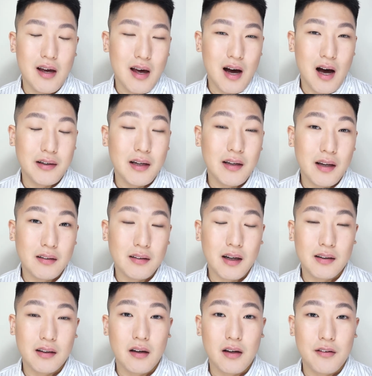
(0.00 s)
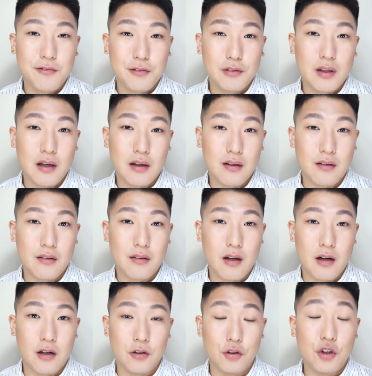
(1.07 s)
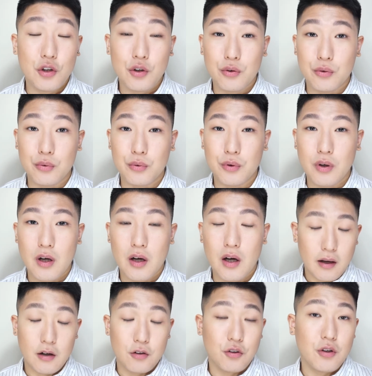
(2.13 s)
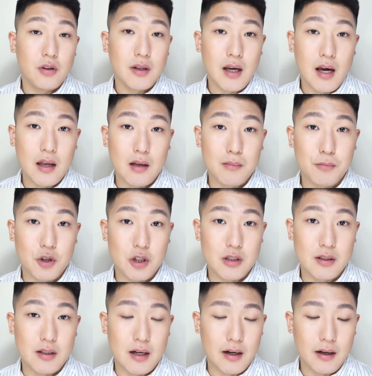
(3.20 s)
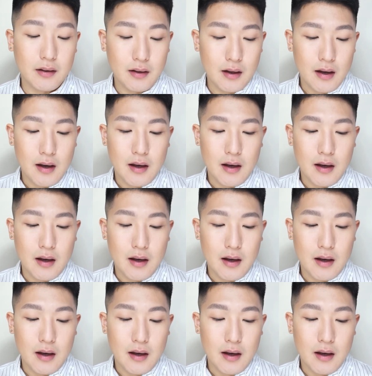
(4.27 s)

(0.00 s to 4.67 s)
Hanen and Katanafude is their newly added brush line,